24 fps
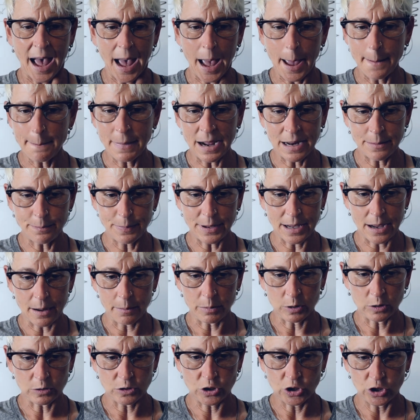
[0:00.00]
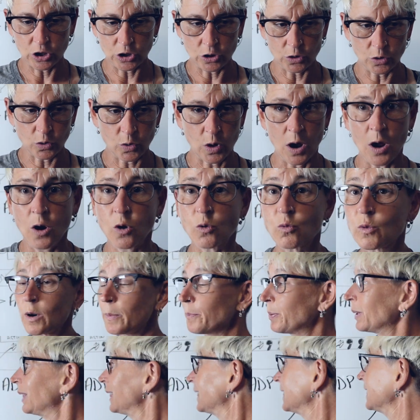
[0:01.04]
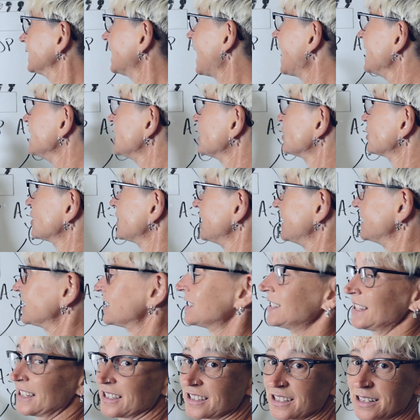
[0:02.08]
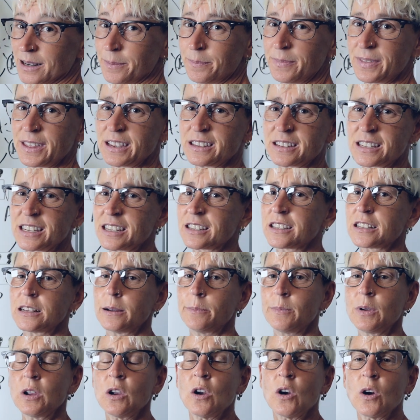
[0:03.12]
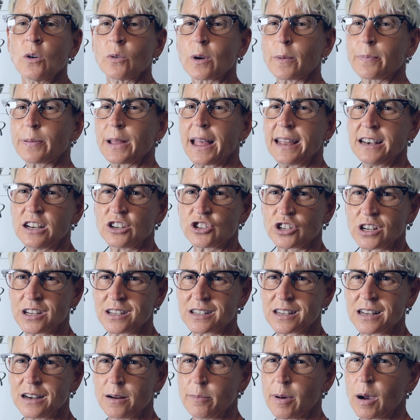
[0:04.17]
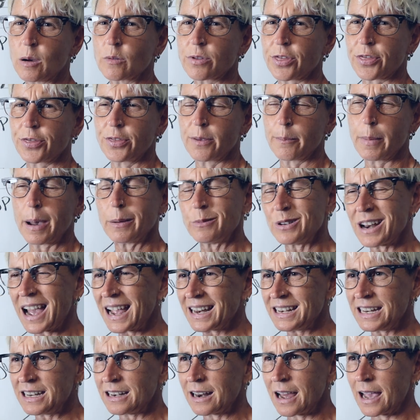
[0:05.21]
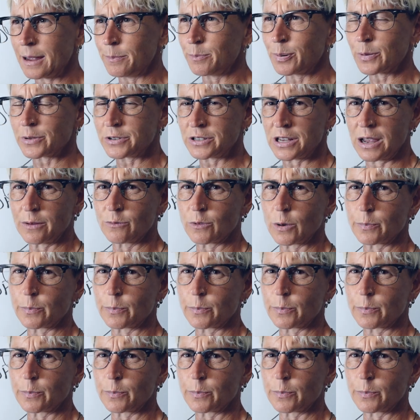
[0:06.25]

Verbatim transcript: I might be able to replenish this system. This system replenishes in about about 99%